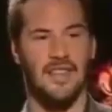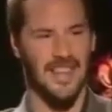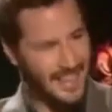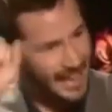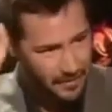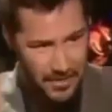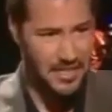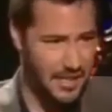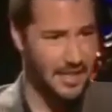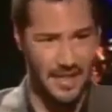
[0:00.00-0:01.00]
They get out of the
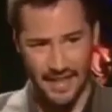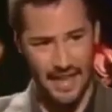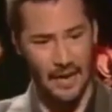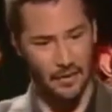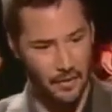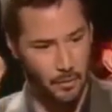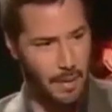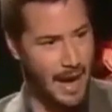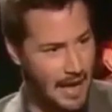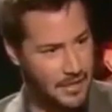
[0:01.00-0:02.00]
city, they get out of their
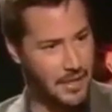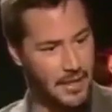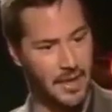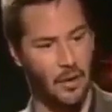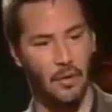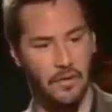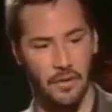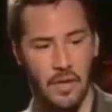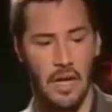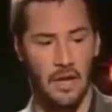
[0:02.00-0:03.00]
past, they get
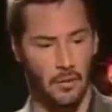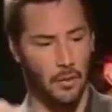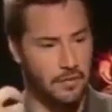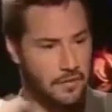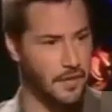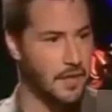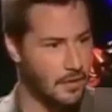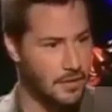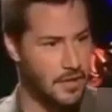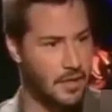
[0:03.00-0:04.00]
over their own
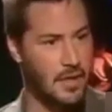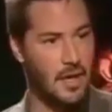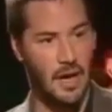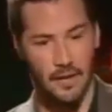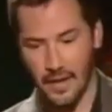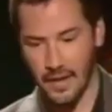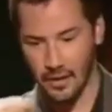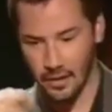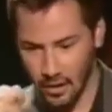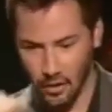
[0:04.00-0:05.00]
fears, and
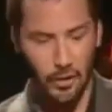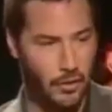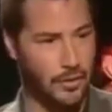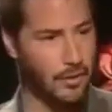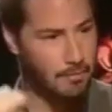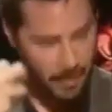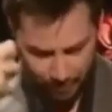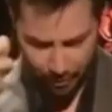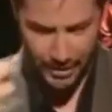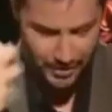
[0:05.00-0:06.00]
they earn a
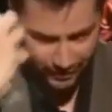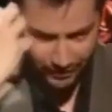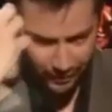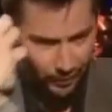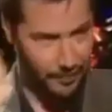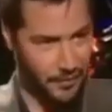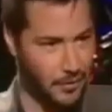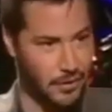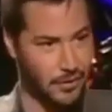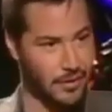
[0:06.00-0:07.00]
present for a
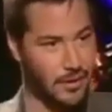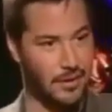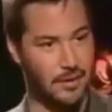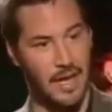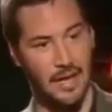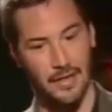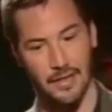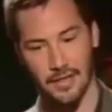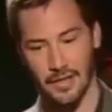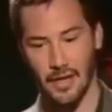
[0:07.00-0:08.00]
future, you know? And
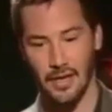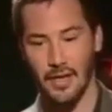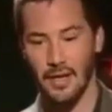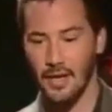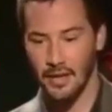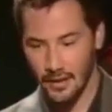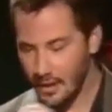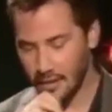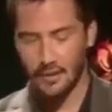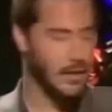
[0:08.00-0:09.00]
it's,
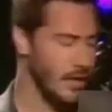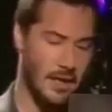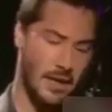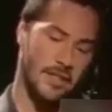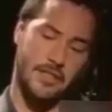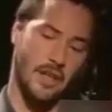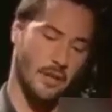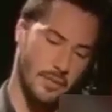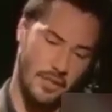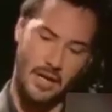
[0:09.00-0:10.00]
and I just thought
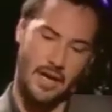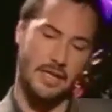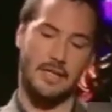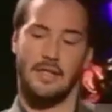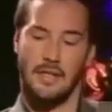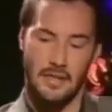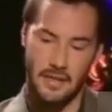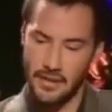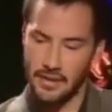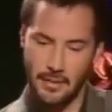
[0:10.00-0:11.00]
it was
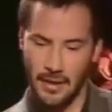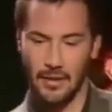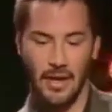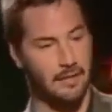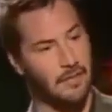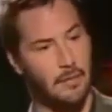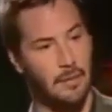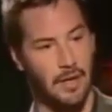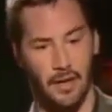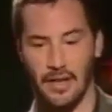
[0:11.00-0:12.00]
it's about love.
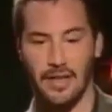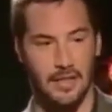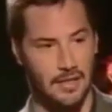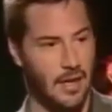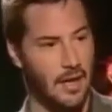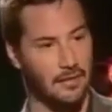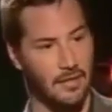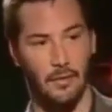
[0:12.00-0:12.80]
Everybody, all I need is love.